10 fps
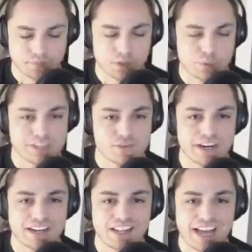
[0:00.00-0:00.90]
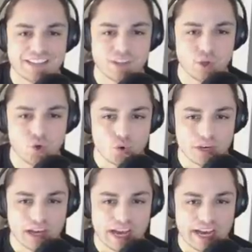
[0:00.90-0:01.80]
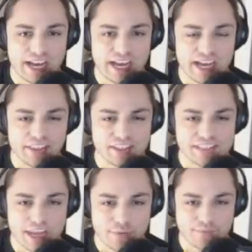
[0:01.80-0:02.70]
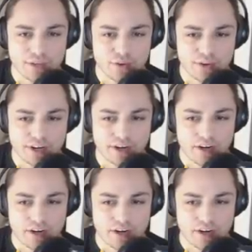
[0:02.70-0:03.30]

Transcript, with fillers: We're going to try Clyde Luke, uh, the center fielder.